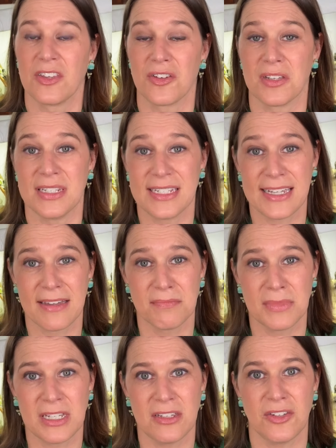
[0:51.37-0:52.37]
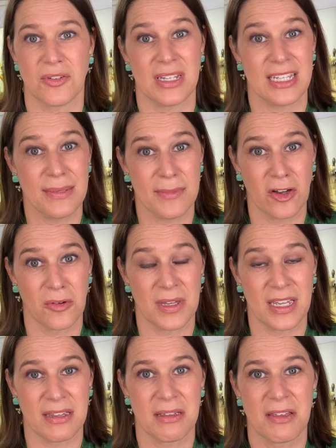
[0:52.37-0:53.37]
you can DM me, you can email
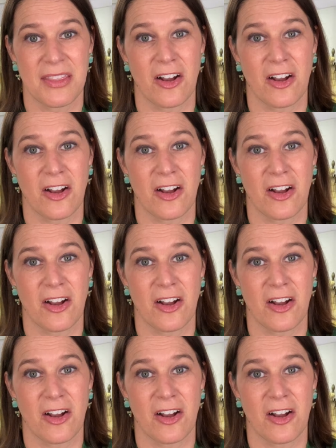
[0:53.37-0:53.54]
me.